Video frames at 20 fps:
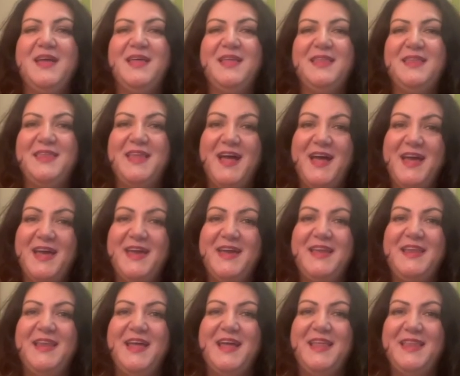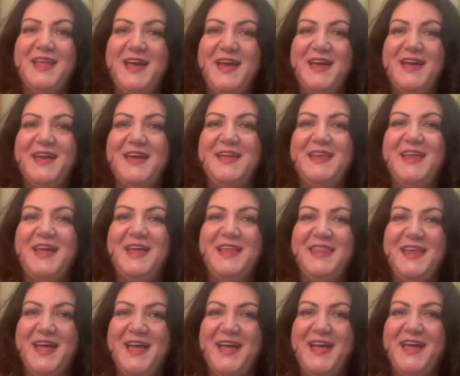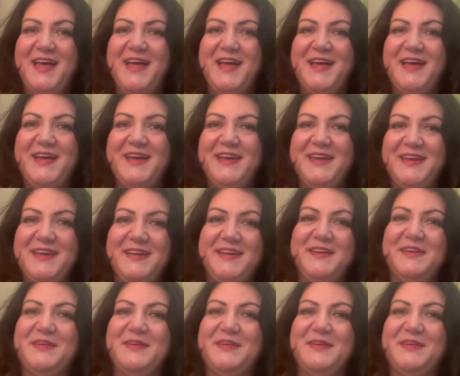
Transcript: Lay la lay la lay.